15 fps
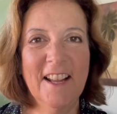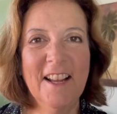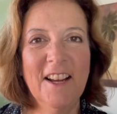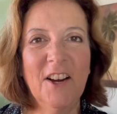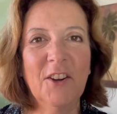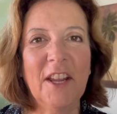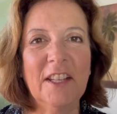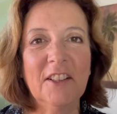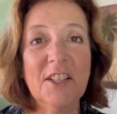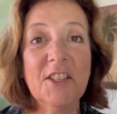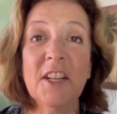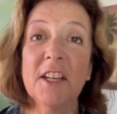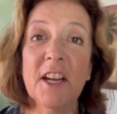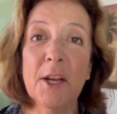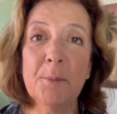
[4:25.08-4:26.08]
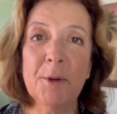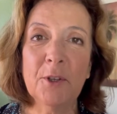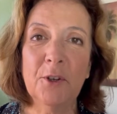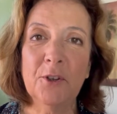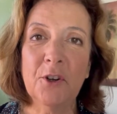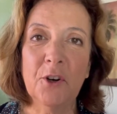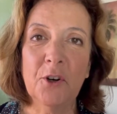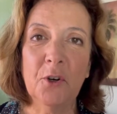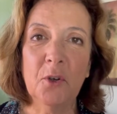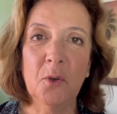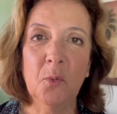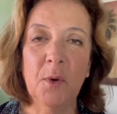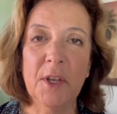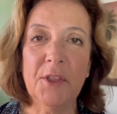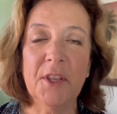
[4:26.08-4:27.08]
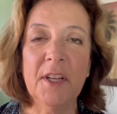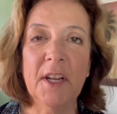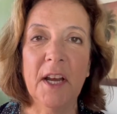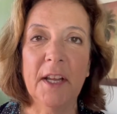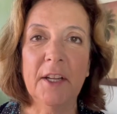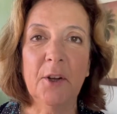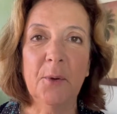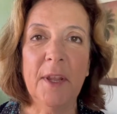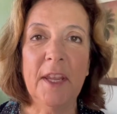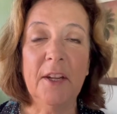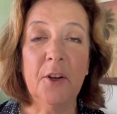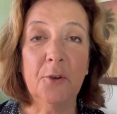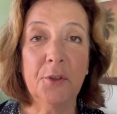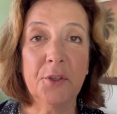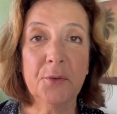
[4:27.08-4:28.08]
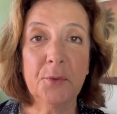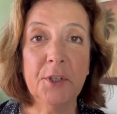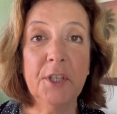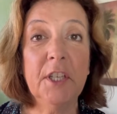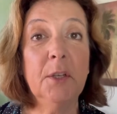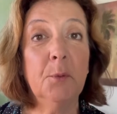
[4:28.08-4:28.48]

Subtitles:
Okay, let's get hyperlocal with 90803,